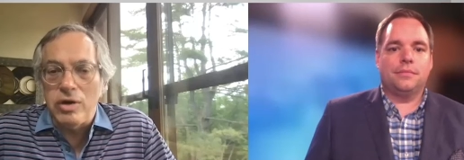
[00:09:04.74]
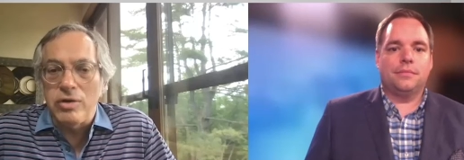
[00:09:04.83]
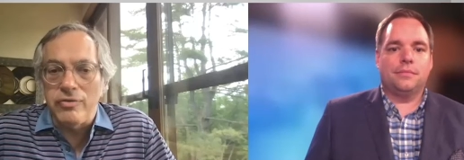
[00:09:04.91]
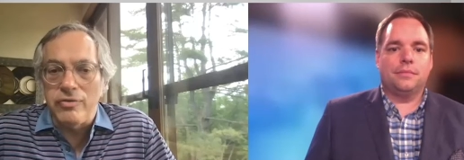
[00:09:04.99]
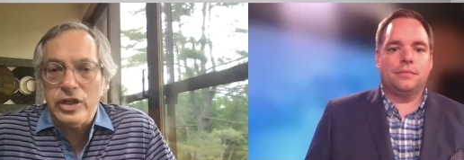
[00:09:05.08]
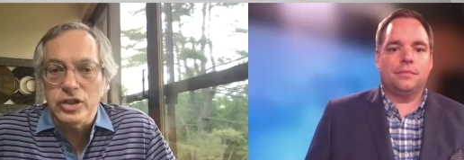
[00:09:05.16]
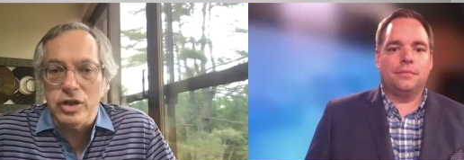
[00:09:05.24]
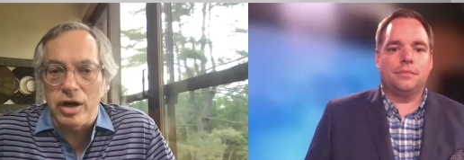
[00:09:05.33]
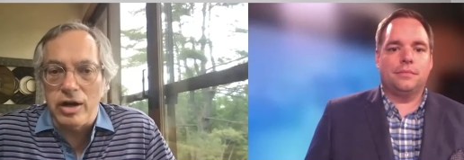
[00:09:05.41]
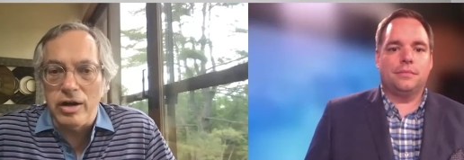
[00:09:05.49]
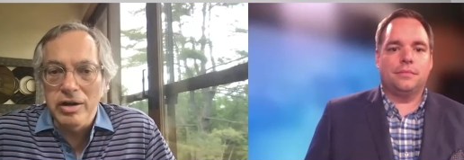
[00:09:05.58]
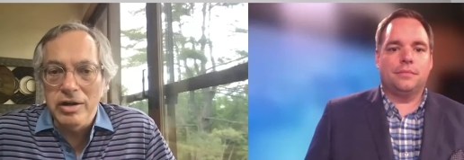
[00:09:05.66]
Speaker 1: the fish
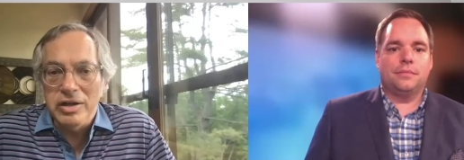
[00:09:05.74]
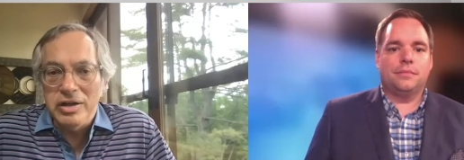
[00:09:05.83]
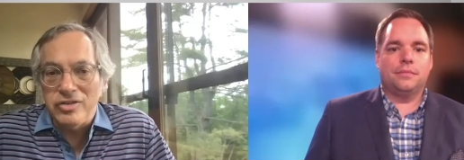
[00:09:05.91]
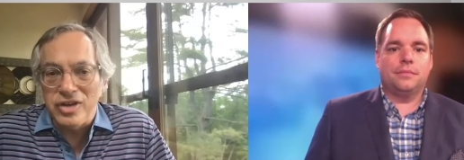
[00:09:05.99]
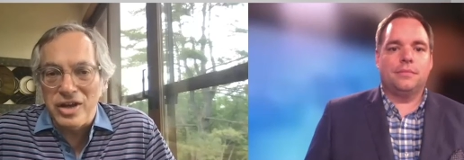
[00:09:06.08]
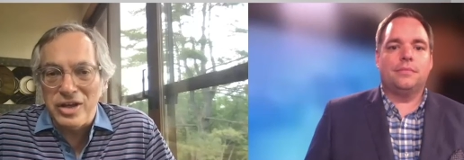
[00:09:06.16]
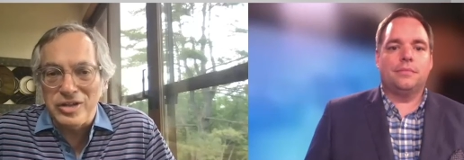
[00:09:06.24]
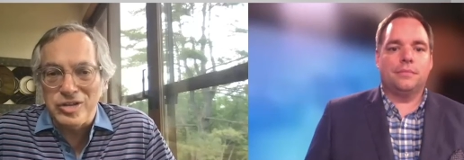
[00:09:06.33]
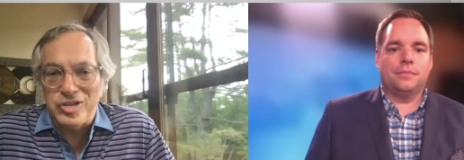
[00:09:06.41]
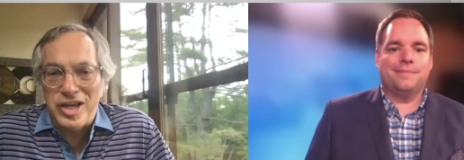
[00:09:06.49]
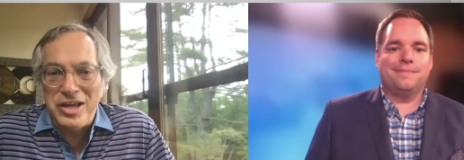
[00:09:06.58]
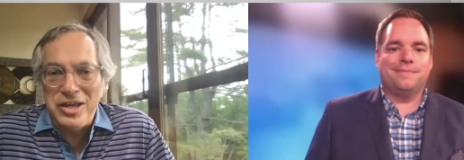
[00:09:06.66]
are, as I like to
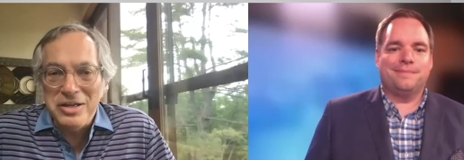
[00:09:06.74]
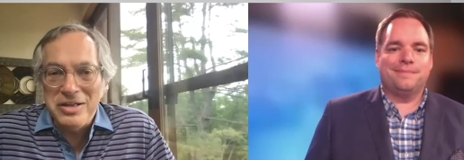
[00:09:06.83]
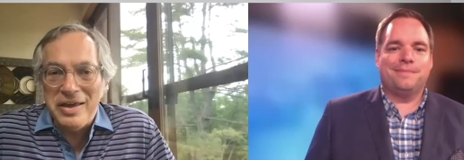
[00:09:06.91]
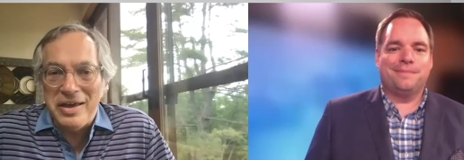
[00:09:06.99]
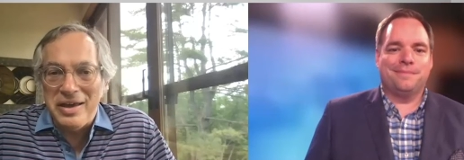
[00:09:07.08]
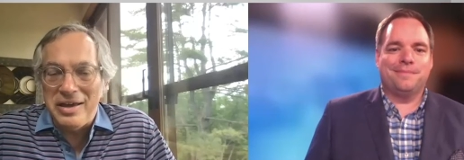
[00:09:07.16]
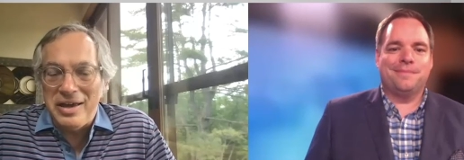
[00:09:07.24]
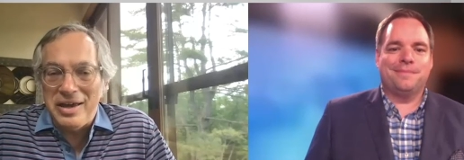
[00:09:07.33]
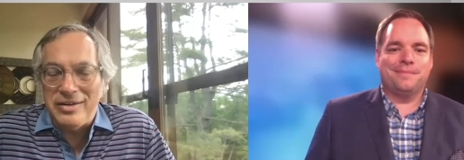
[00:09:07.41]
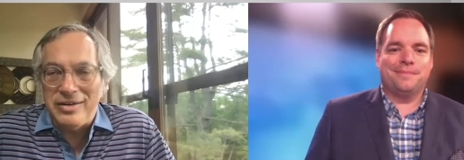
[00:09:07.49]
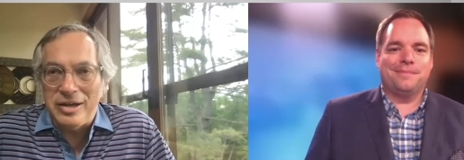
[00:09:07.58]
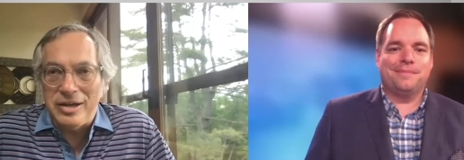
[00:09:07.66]
say. Uh, and
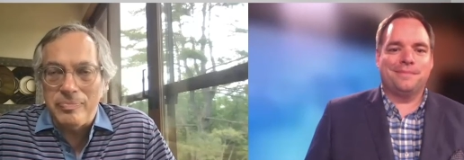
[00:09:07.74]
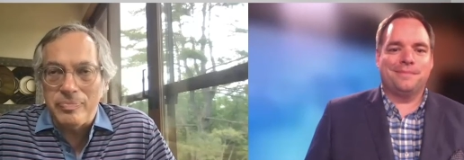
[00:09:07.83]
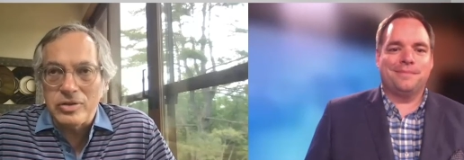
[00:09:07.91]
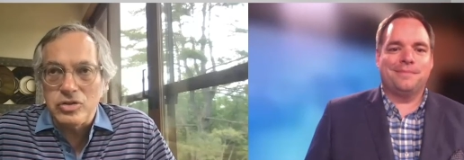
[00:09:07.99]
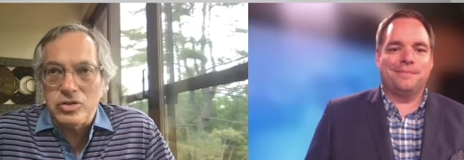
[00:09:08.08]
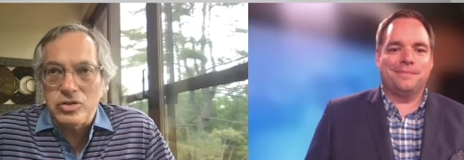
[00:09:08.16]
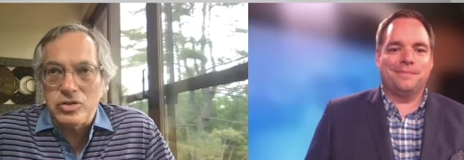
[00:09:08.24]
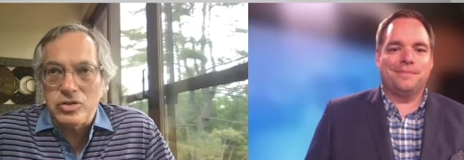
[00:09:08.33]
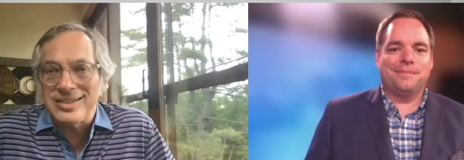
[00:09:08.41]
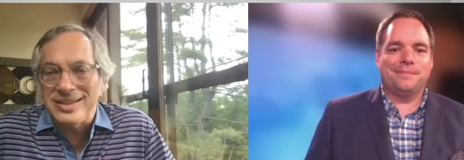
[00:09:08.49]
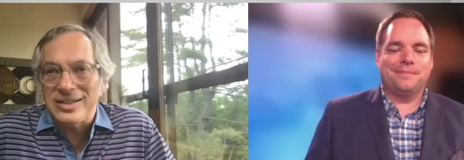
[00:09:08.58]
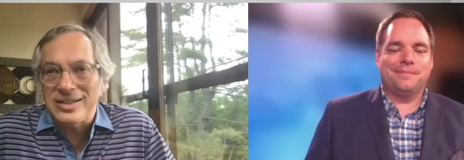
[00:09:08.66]
um, so that's
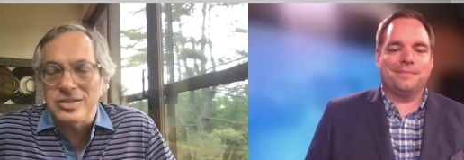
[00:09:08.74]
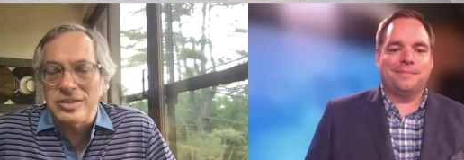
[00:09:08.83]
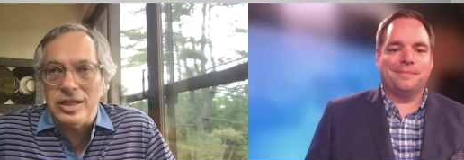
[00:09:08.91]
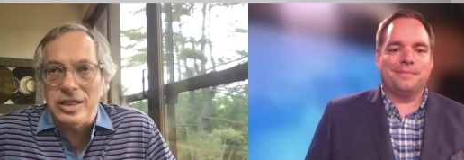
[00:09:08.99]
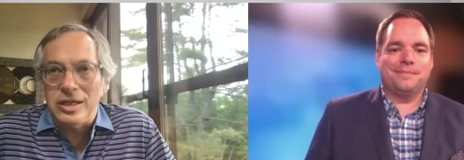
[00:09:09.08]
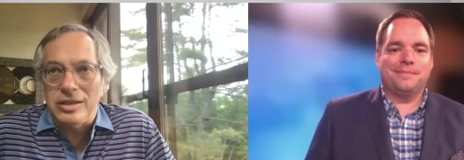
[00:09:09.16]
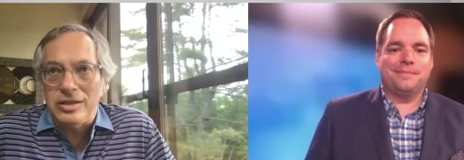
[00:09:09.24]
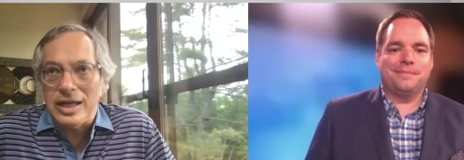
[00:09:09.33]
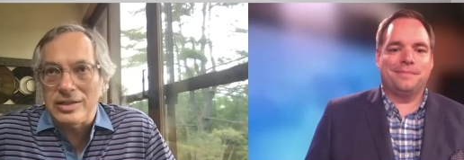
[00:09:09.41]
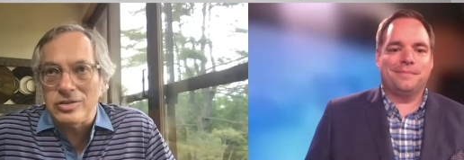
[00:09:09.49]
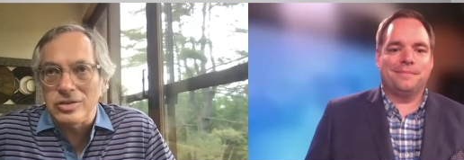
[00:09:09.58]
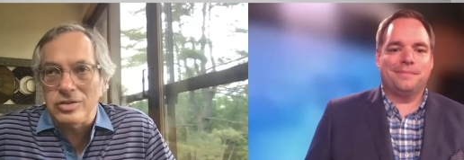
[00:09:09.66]
that's the
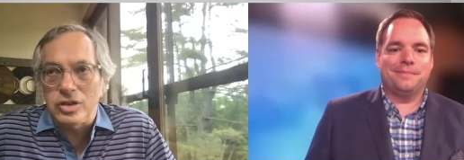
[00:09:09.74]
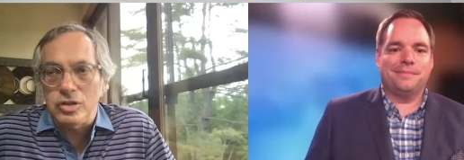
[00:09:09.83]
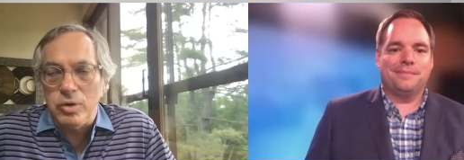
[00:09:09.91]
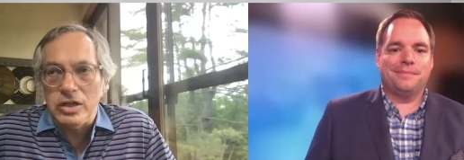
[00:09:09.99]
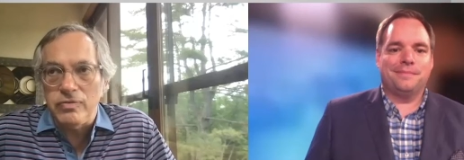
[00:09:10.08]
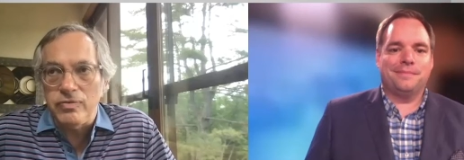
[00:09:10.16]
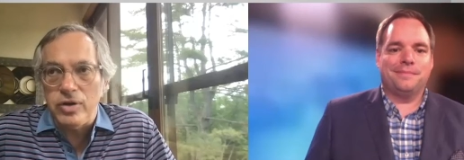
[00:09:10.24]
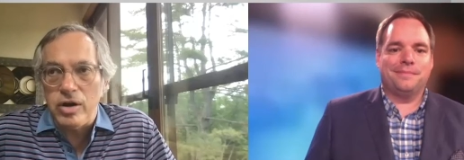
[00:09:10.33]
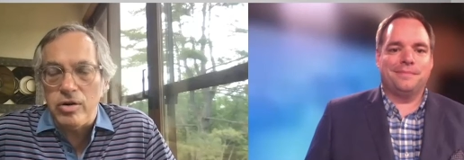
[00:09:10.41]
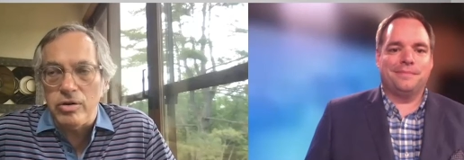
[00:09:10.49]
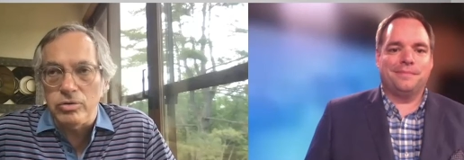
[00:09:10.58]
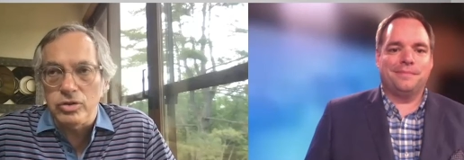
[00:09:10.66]
that's the situation for
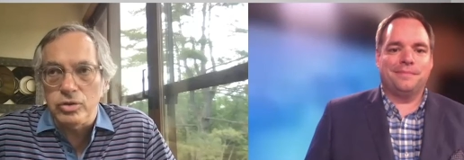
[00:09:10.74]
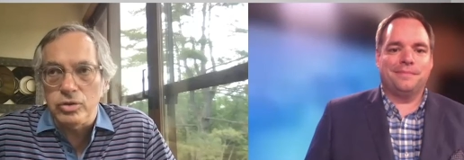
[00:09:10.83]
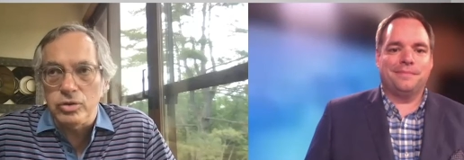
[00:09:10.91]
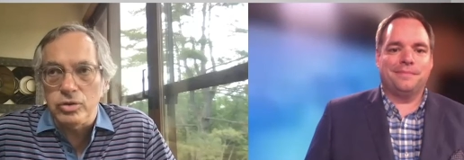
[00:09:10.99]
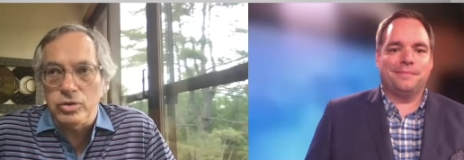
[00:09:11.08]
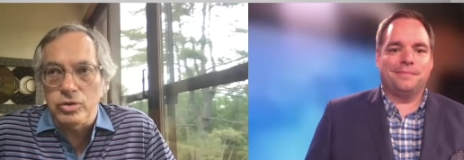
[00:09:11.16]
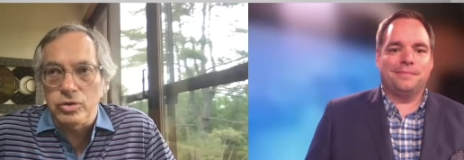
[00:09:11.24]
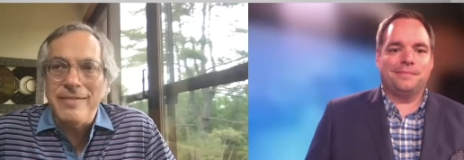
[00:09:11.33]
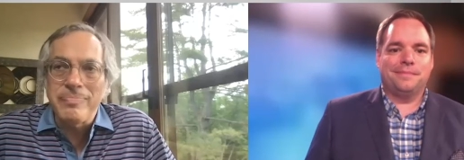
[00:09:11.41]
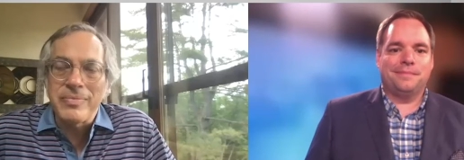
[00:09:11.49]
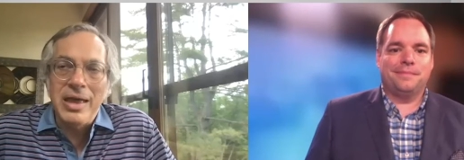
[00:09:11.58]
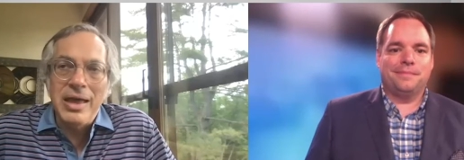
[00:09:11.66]
Erin O'Toole. I
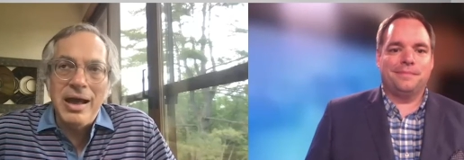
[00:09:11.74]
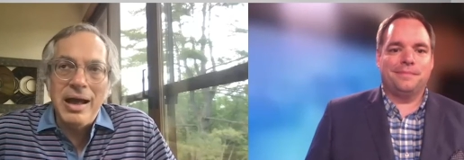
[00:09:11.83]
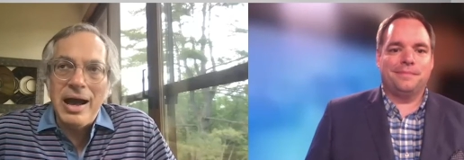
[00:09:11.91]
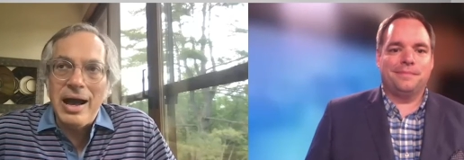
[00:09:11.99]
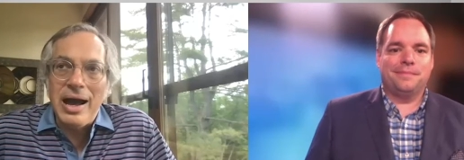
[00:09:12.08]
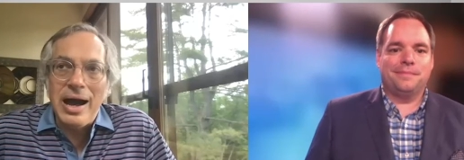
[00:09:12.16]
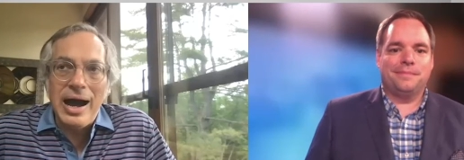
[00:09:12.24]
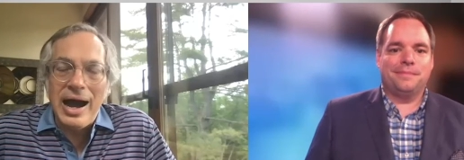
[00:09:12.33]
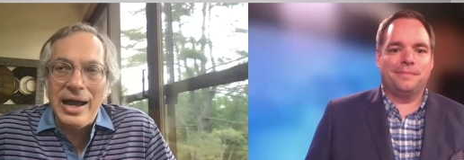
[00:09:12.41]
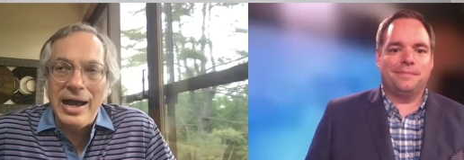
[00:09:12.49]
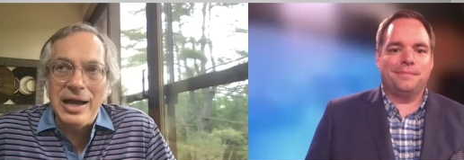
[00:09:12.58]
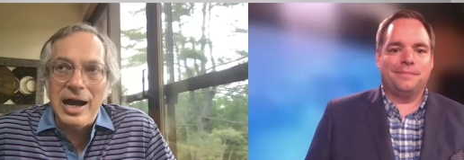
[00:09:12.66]

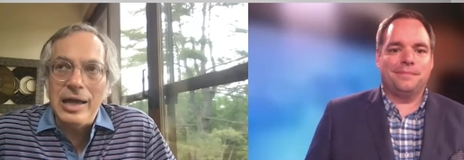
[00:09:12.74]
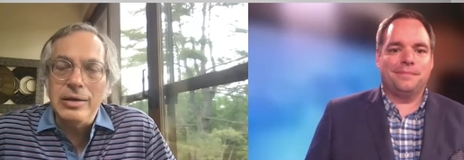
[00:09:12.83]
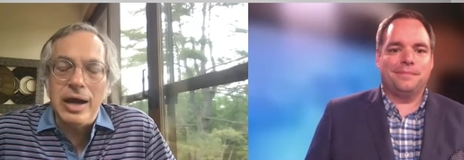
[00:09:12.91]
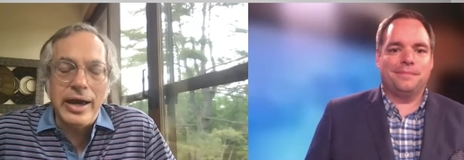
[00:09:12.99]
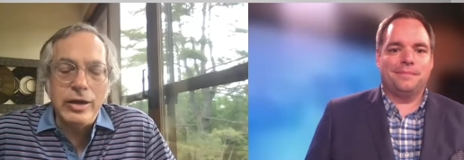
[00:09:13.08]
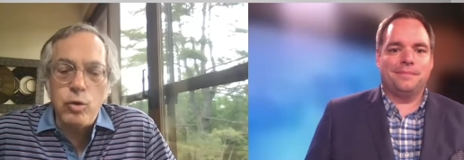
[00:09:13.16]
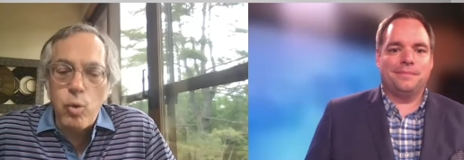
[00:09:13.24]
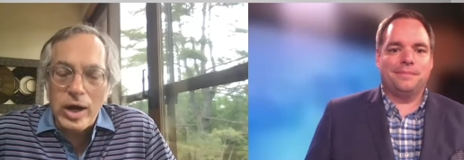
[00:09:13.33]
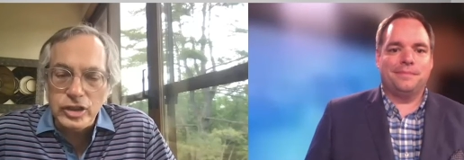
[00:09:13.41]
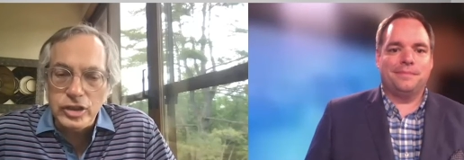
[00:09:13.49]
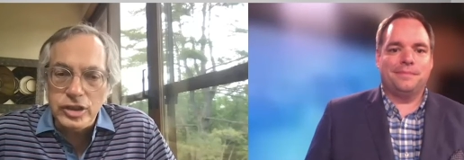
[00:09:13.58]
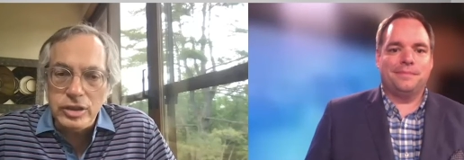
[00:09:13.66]
I I, I
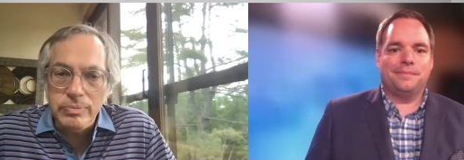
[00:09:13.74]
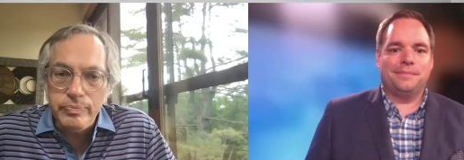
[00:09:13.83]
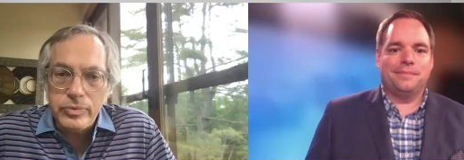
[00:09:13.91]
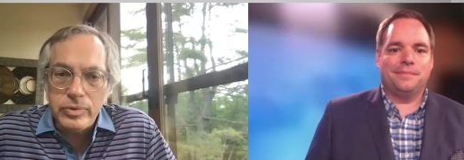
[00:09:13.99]
question